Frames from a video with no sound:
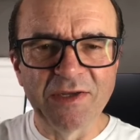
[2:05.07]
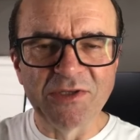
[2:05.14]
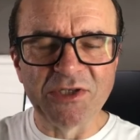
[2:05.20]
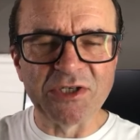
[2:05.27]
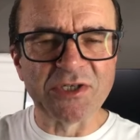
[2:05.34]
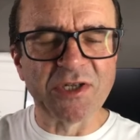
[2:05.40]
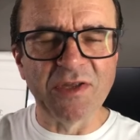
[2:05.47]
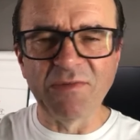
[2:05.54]

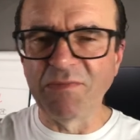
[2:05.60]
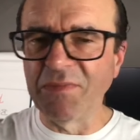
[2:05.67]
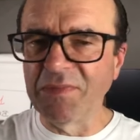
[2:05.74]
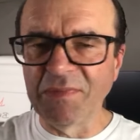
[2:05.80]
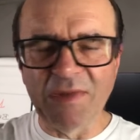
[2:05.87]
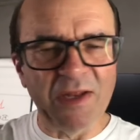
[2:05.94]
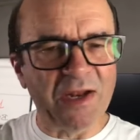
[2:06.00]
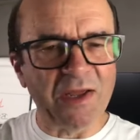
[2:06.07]
Just,
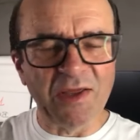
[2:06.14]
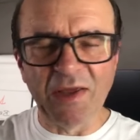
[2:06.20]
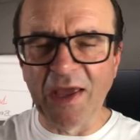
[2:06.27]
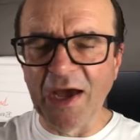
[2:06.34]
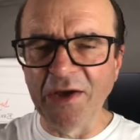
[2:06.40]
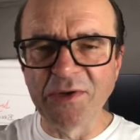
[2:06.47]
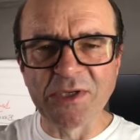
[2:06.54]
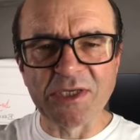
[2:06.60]
you know,
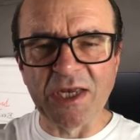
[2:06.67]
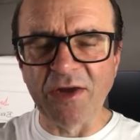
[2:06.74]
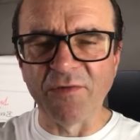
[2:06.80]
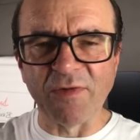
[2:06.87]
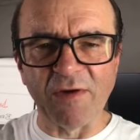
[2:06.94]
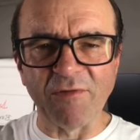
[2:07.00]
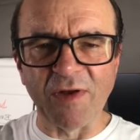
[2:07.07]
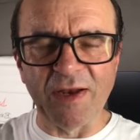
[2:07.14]
go seek
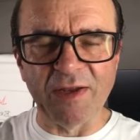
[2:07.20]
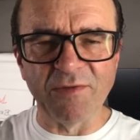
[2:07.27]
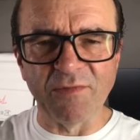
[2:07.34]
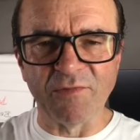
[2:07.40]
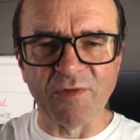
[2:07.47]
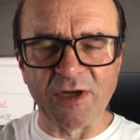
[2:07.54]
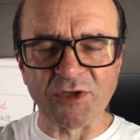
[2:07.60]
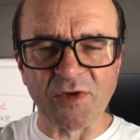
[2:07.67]

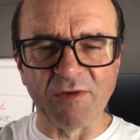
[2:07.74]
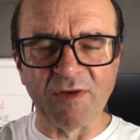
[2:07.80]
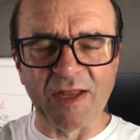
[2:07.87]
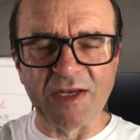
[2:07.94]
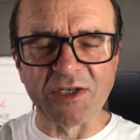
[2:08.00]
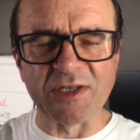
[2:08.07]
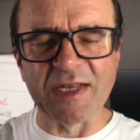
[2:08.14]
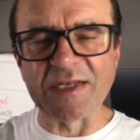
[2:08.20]
fresh
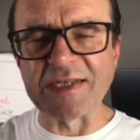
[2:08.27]
revelation.